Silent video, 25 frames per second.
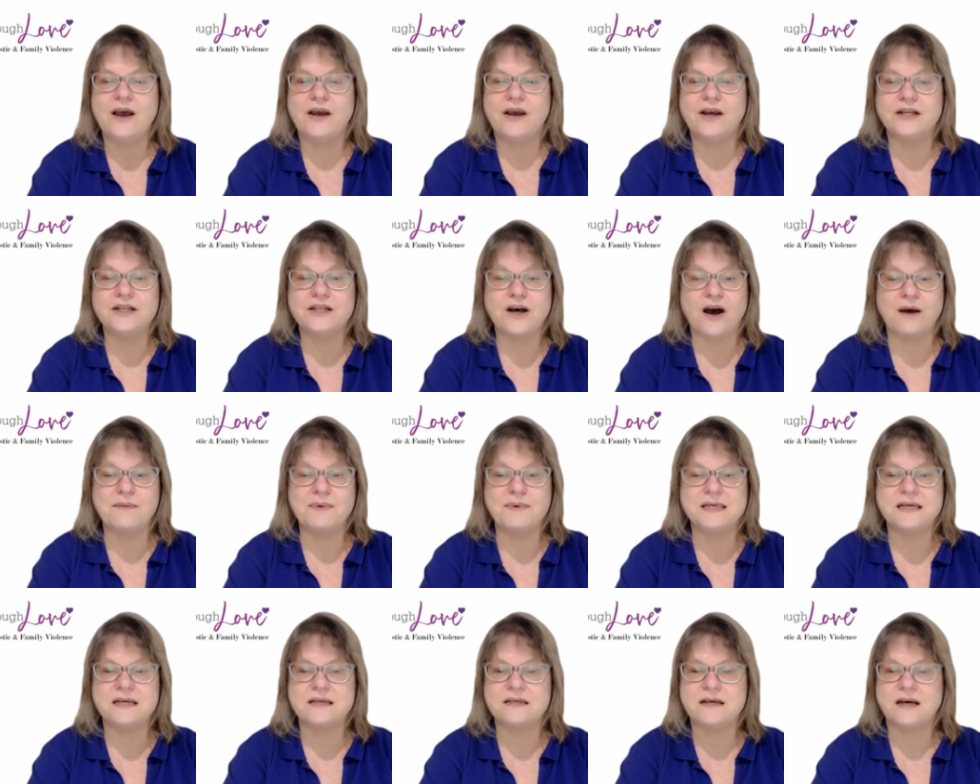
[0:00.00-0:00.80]
her time
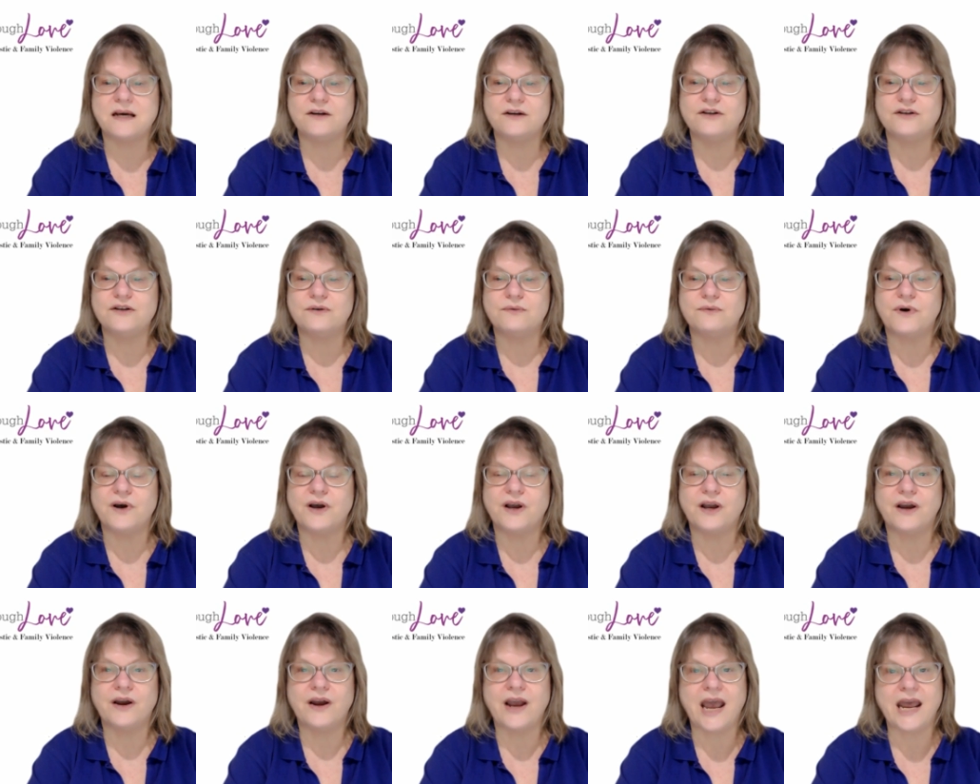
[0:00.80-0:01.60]
as a social
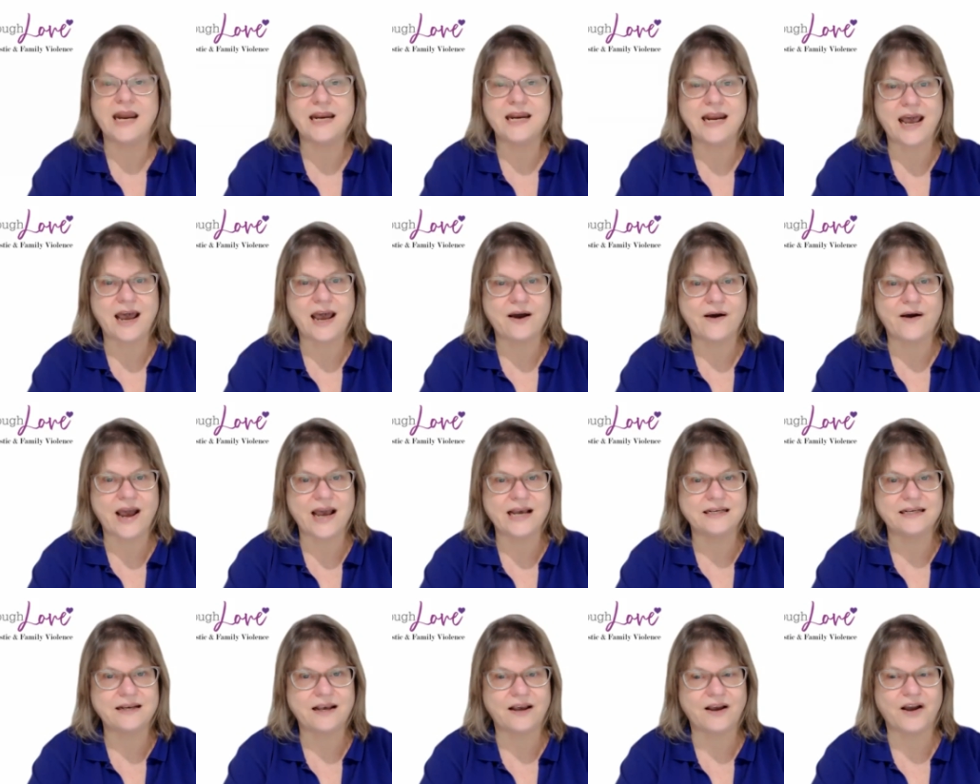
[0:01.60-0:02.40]
worker and now
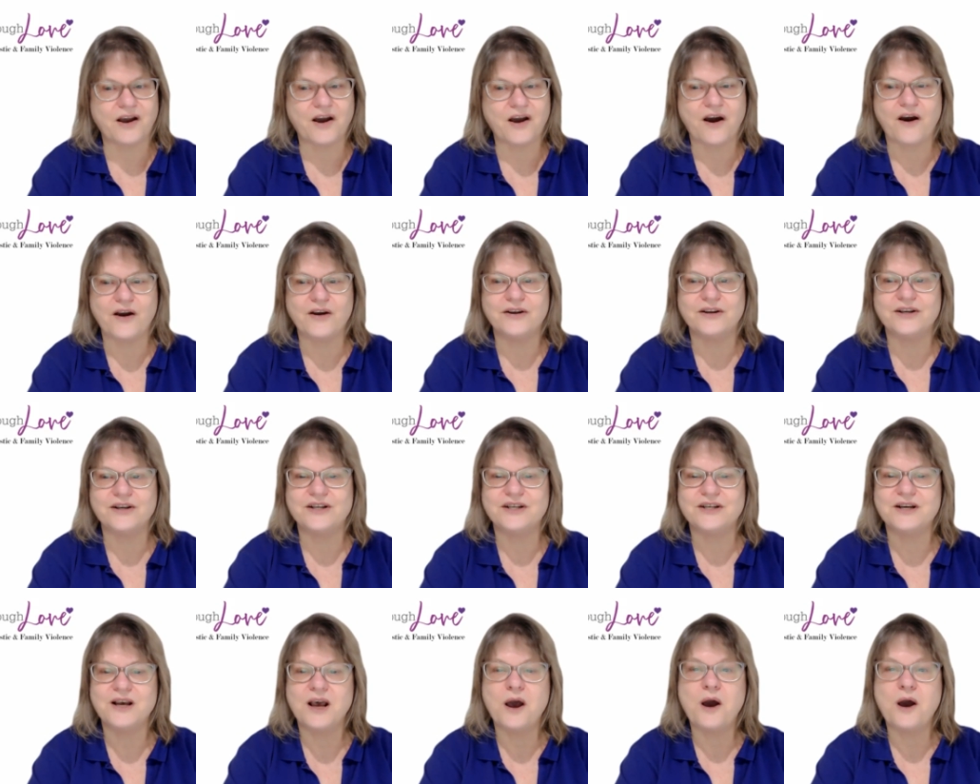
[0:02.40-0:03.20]
as a
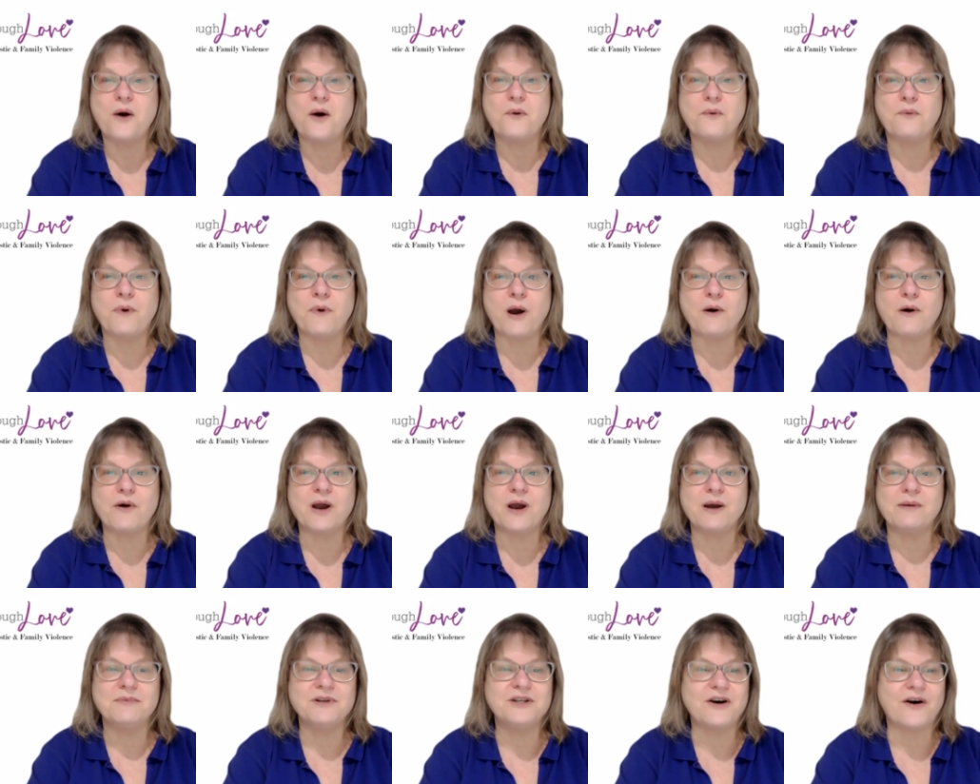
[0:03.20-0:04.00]
coach.
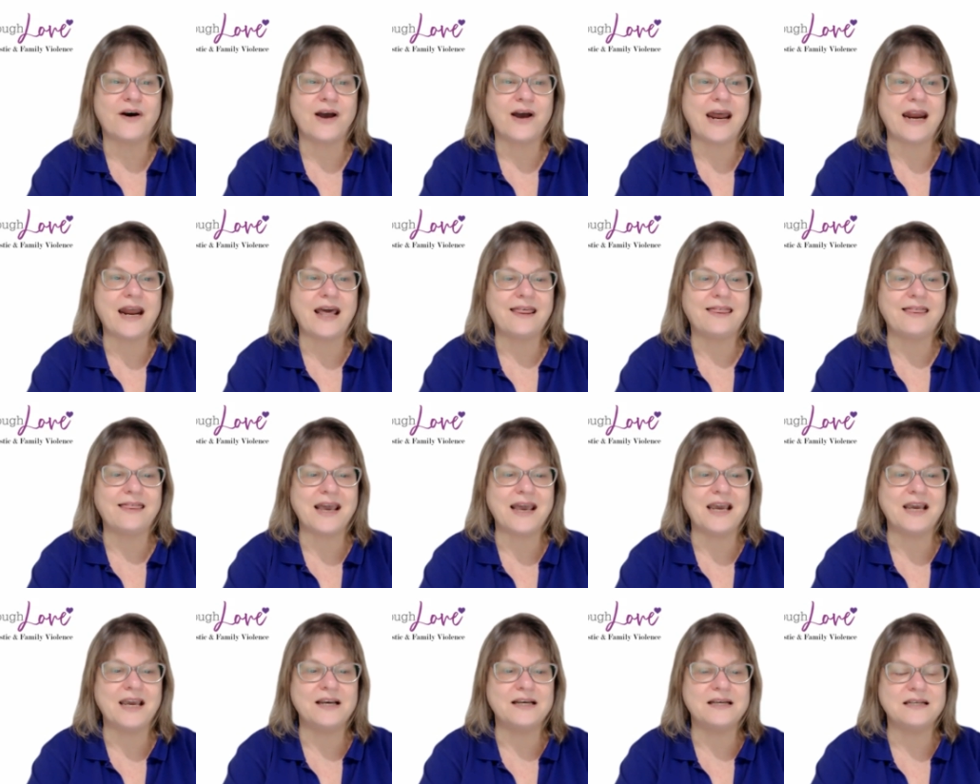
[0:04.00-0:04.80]
Welcome, Diana.
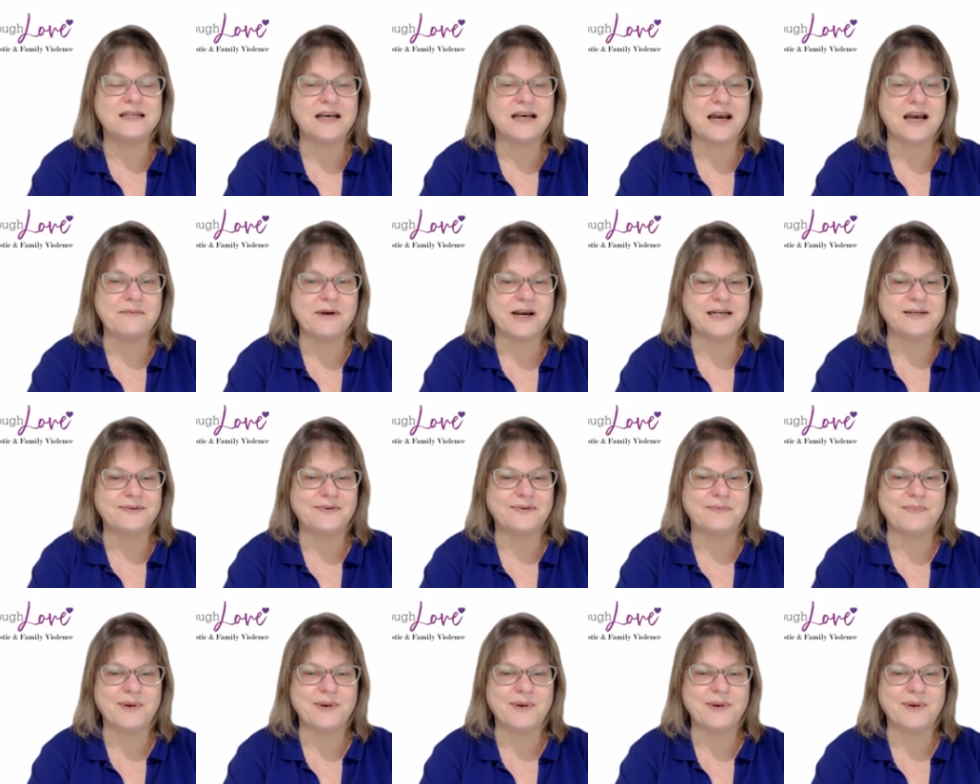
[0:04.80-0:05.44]
Thank you so much